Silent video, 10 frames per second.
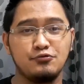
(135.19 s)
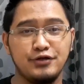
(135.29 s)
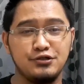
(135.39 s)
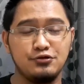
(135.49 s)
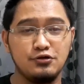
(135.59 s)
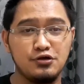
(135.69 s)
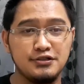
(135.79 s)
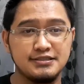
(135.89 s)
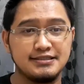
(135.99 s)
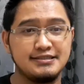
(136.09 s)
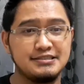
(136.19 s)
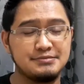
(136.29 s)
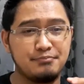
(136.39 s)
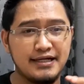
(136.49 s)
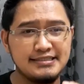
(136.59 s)
where you knot the
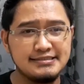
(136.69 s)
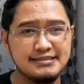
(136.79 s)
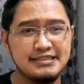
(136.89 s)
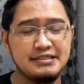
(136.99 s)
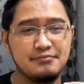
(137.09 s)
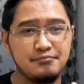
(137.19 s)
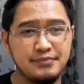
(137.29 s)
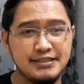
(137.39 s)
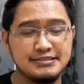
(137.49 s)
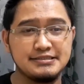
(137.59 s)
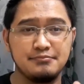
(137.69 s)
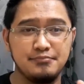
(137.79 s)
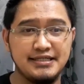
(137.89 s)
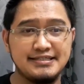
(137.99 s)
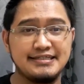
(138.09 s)
spicy minced
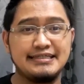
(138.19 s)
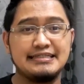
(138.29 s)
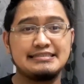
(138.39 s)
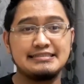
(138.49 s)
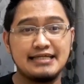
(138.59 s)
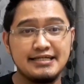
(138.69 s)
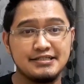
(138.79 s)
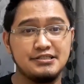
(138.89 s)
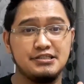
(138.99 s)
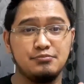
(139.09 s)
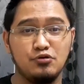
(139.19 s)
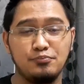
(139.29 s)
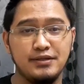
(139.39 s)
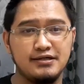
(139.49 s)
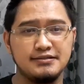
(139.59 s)
meat inside the
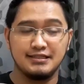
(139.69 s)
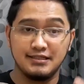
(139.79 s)
popia.